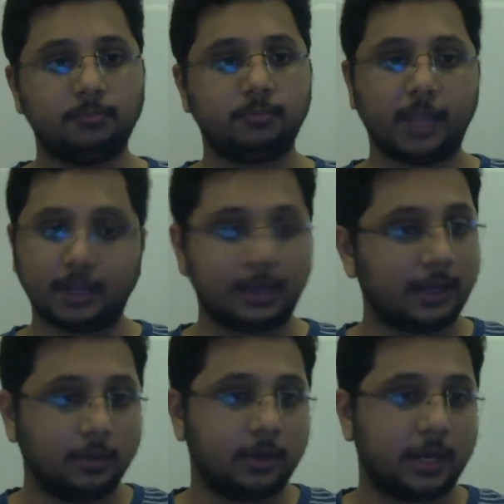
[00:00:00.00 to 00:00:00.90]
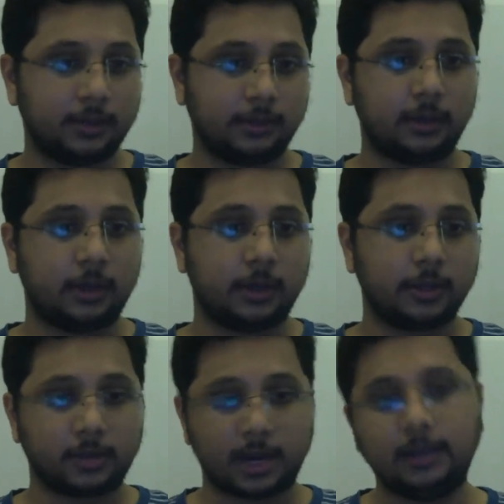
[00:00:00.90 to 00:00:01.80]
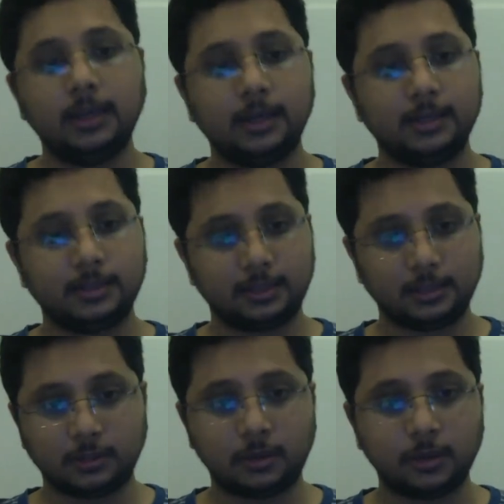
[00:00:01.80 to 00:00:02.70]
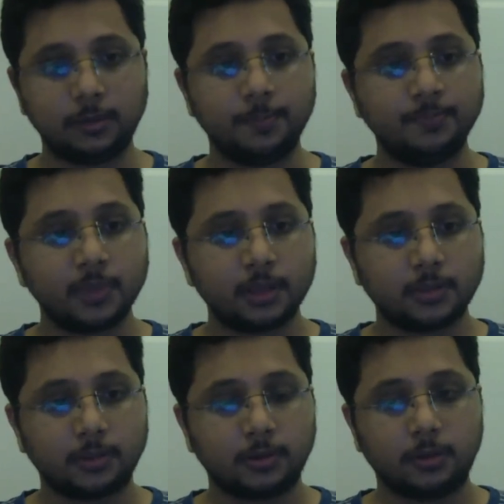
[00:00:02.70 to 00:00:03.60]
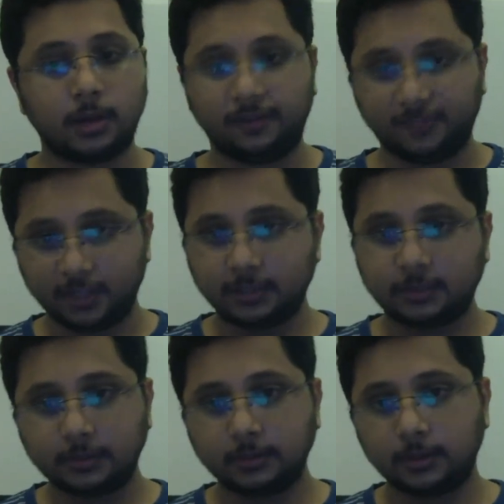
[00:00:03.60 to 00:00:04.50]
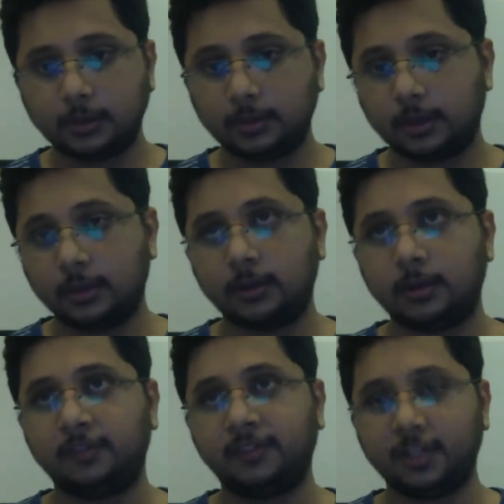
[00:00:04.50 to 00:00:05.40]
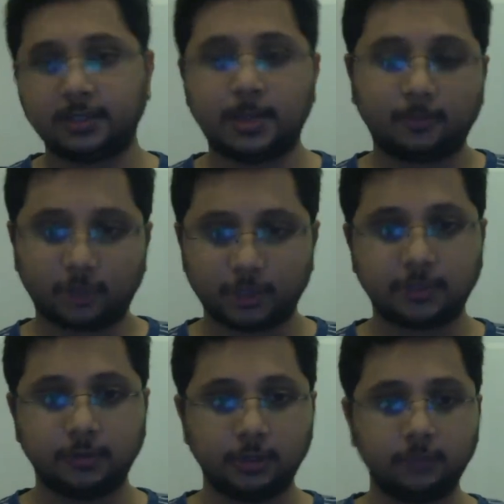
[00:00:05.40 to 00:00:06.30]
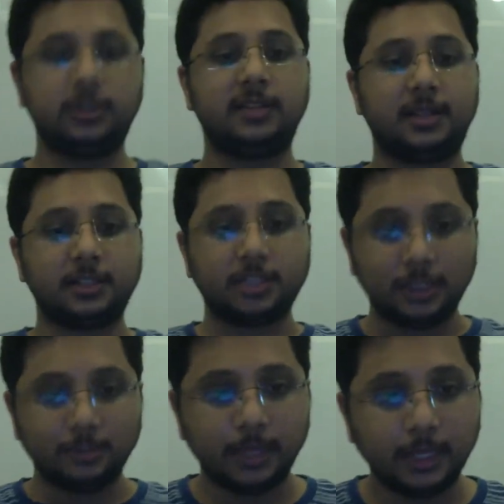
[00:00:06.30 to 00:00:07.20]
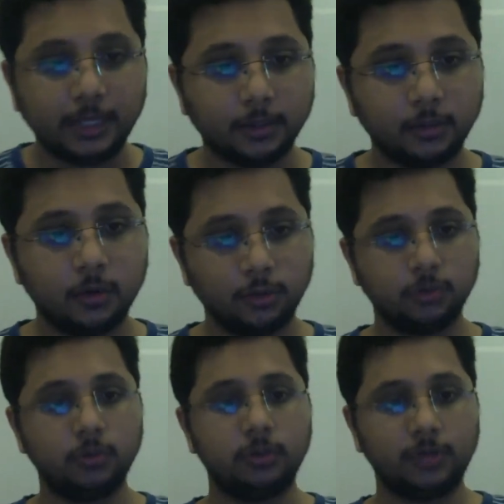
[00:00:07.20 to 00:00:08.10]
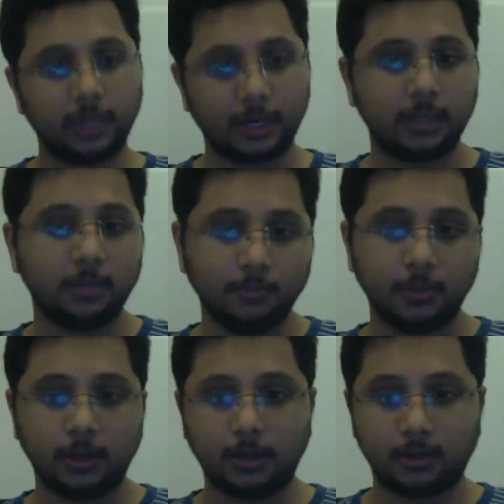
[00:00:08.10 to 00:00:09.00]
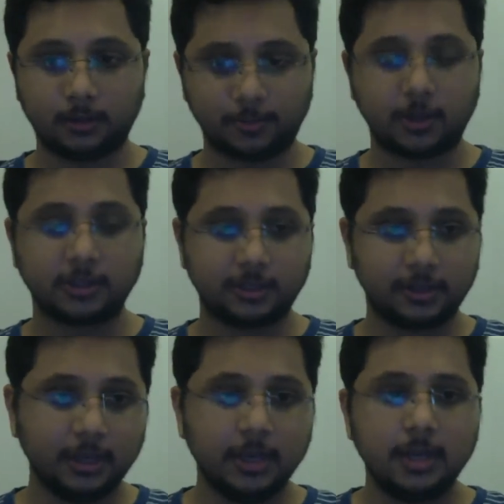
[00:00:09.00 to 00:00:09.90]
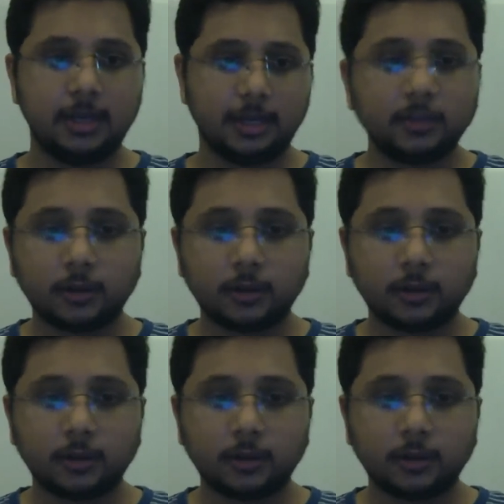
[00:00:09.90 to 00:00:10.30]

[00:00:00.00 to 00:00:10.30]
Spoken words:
take a look at your ideas and so on. So a first step for a student would essentially be to go to the GitHub repository and